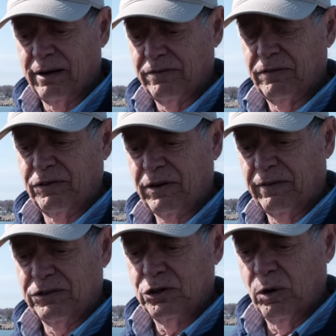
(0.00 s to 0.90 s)
fifty-five
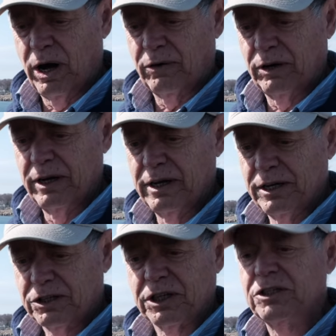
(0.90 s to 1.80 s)
to two hundred
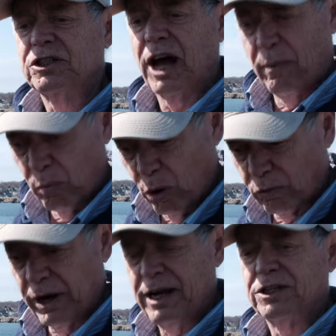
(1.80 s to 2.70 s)
just because it's got more
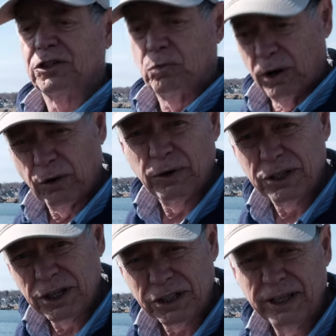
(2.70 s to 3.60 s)
reach, it's weather
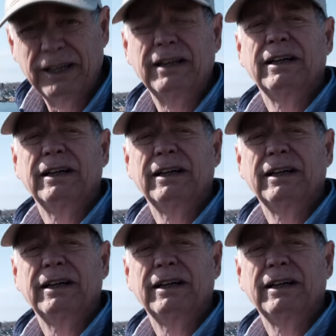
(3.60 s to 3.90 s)
resistant.